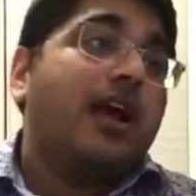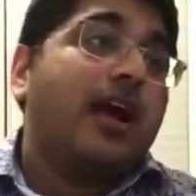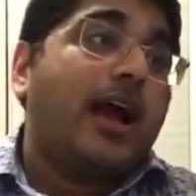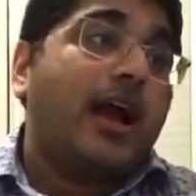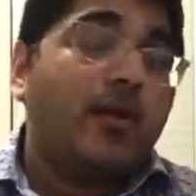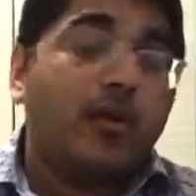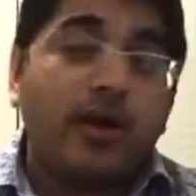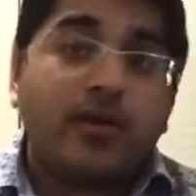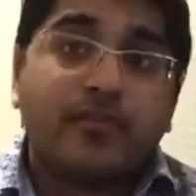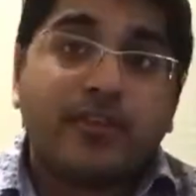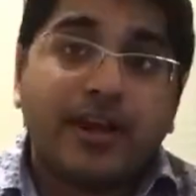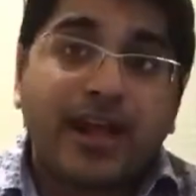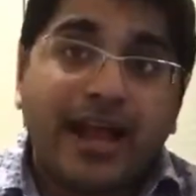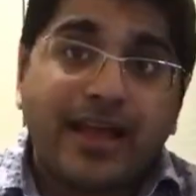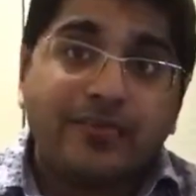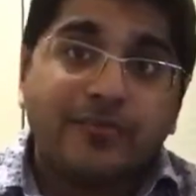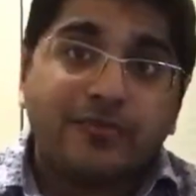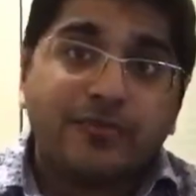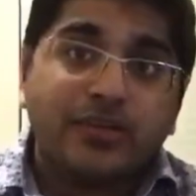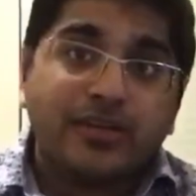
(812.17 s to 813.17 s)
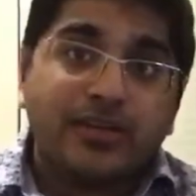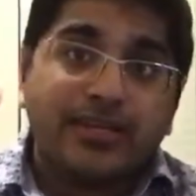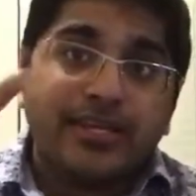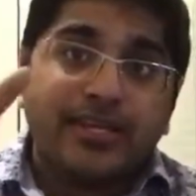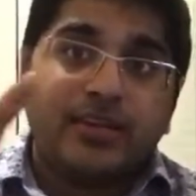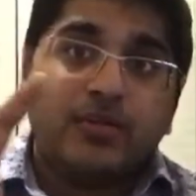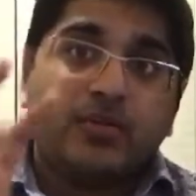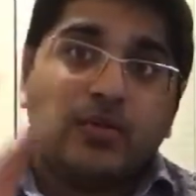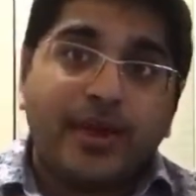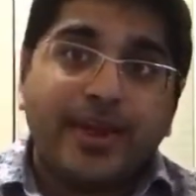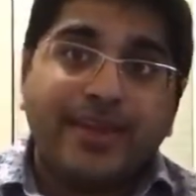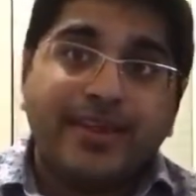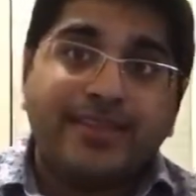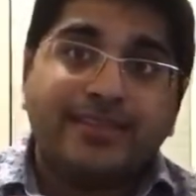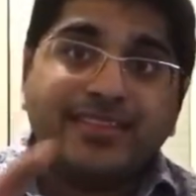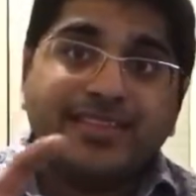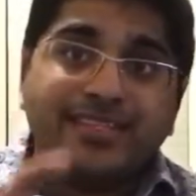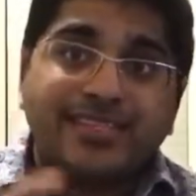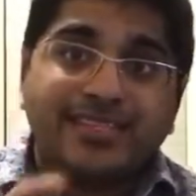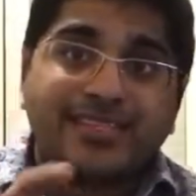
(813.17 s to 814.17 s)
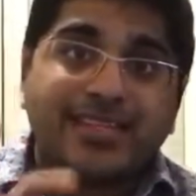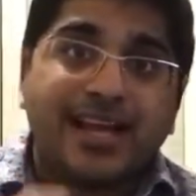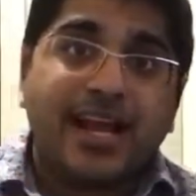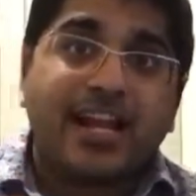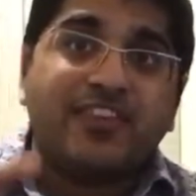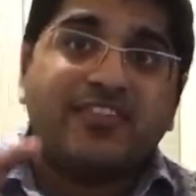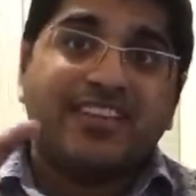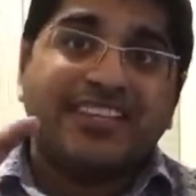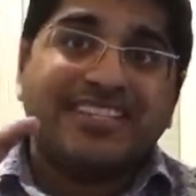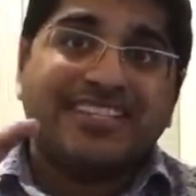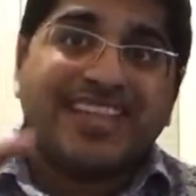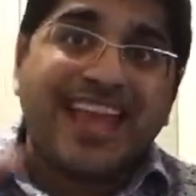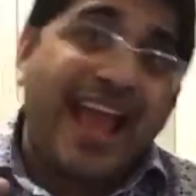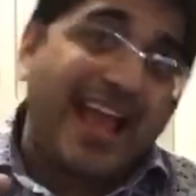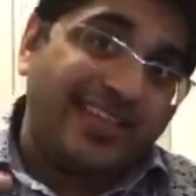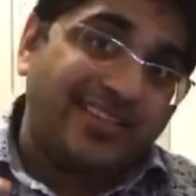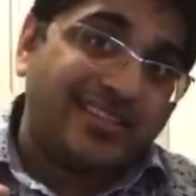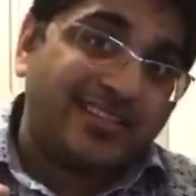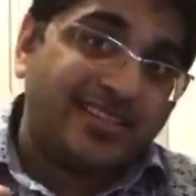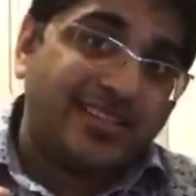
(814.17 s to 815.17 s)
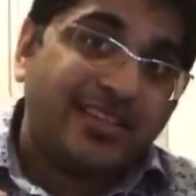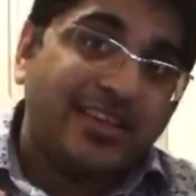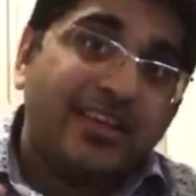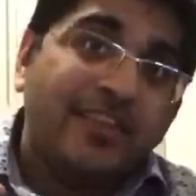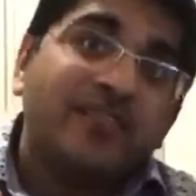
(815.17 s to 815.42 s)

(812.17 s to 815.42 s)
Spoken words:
However, I feel in a way this is kind of a test.